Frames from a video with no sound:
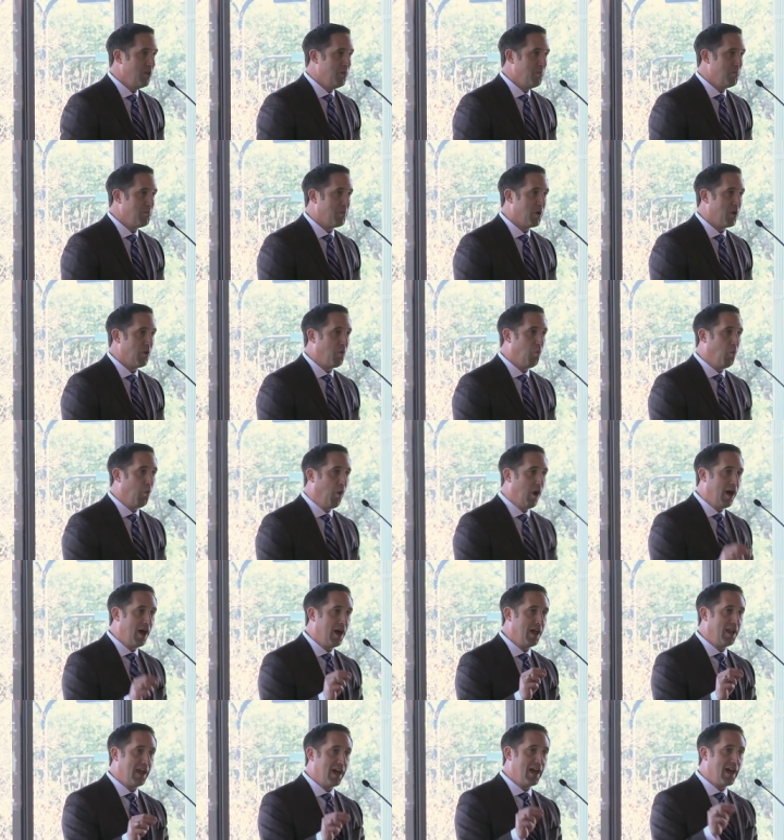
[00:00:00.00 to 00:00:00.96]
But
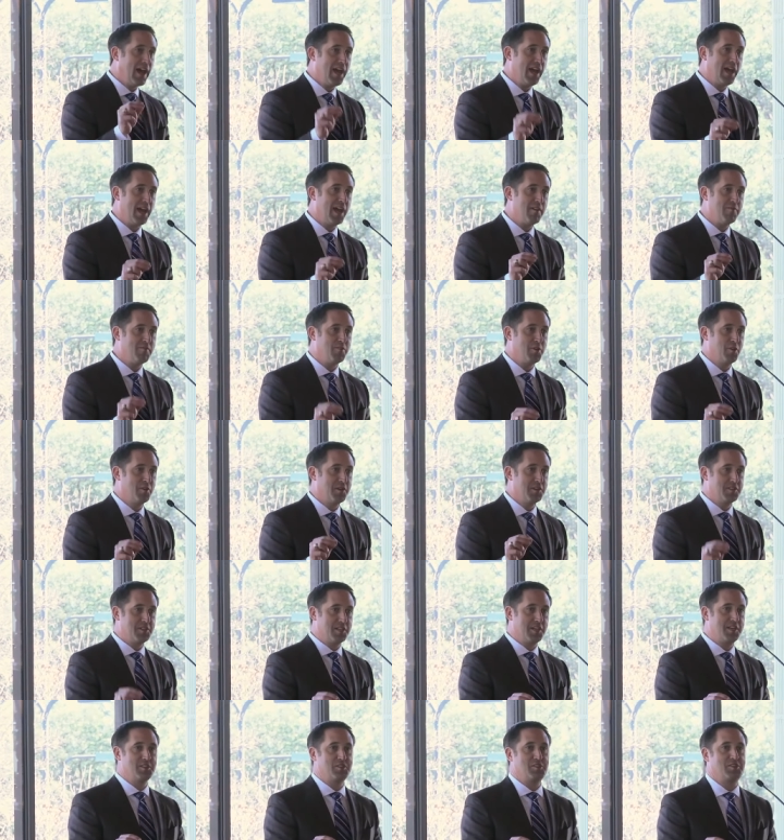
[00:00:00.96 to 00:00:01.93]
while I have your
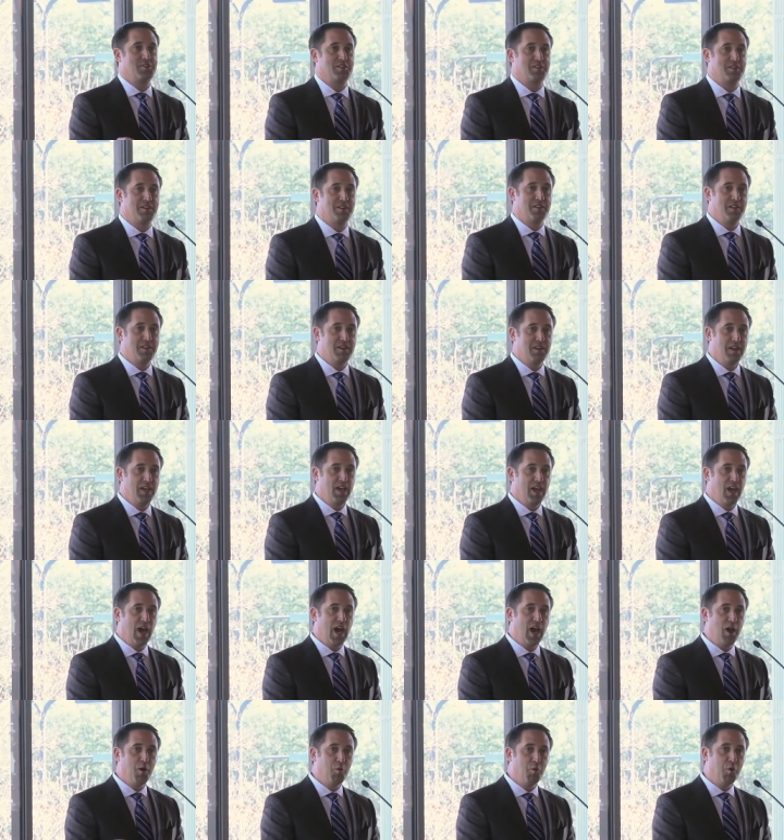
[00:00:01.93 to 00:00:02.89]
attention,
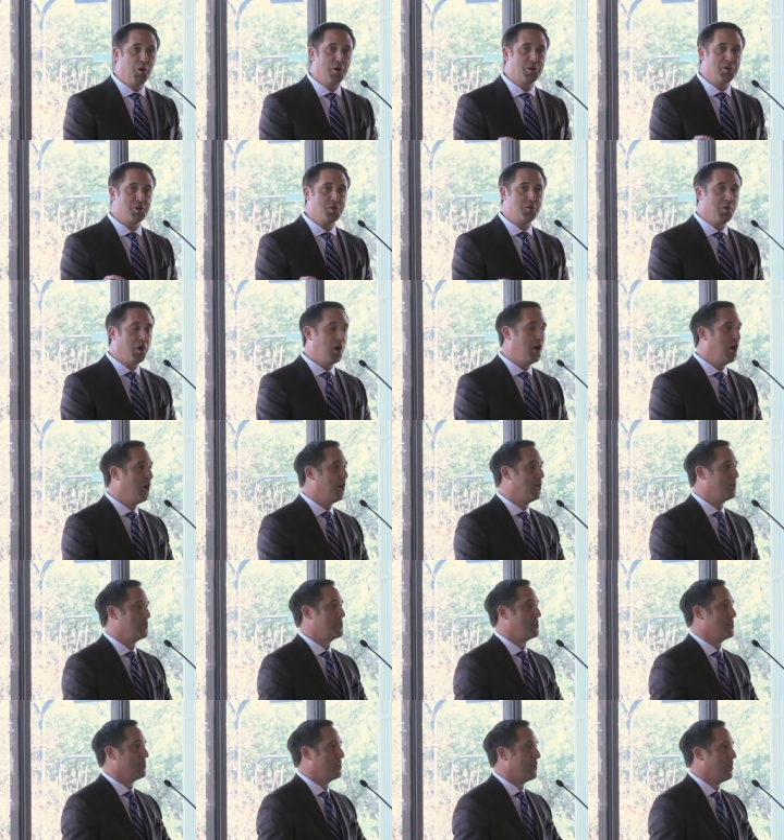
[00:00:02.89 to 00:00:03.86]
I want you all
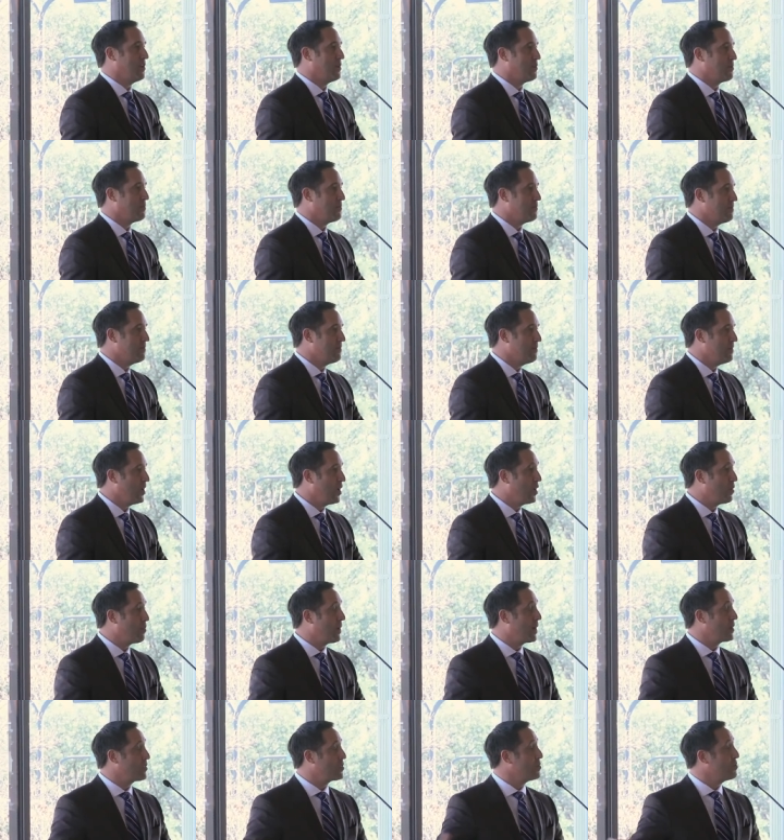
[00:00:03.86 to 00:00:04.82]
to note
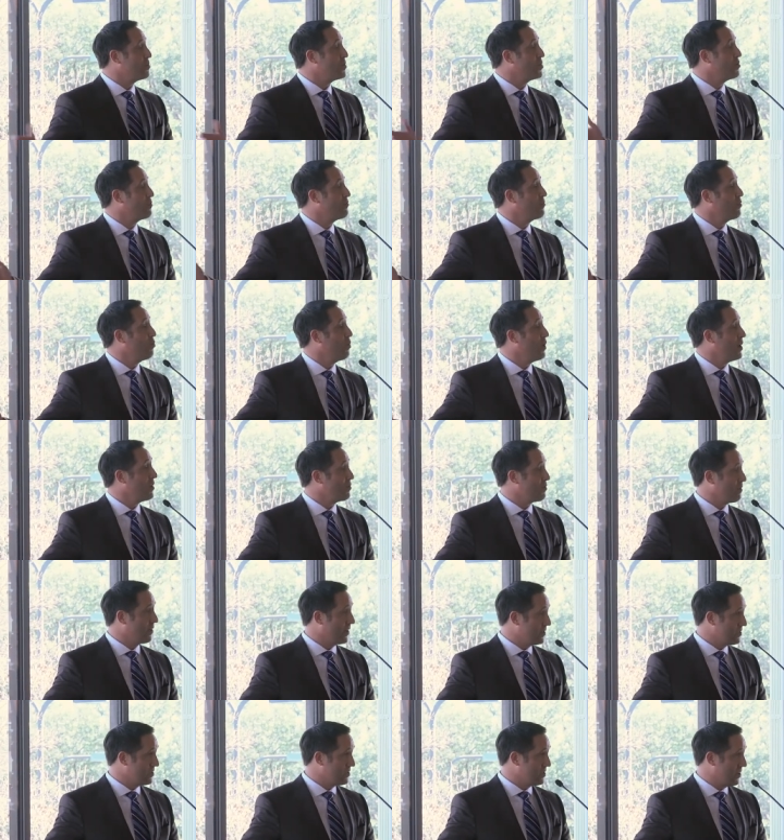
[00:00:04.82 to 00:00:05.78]
about the beautiful weather
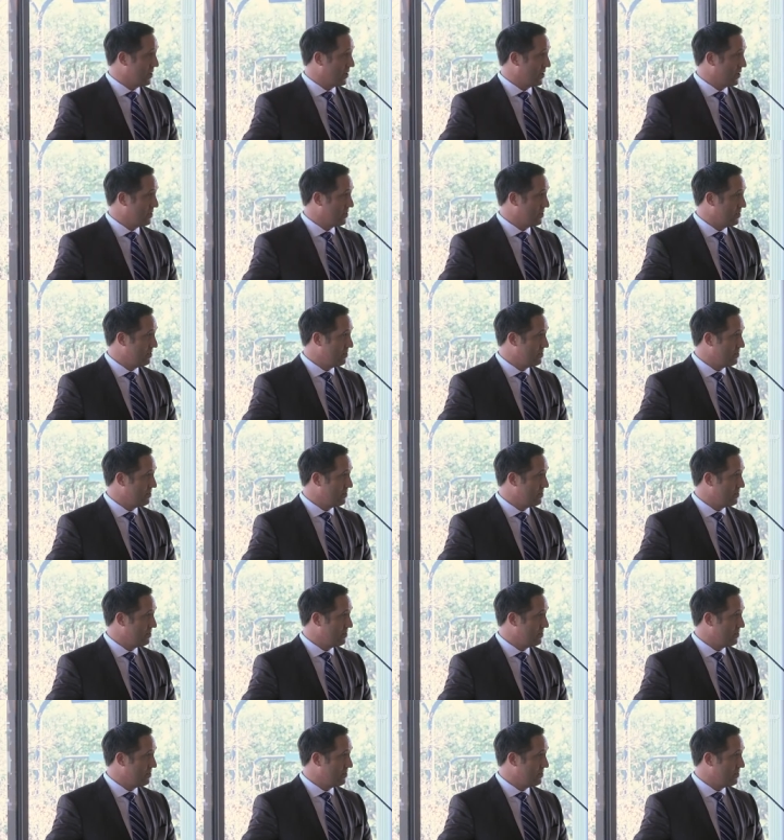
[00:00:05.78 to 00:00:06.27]
outside.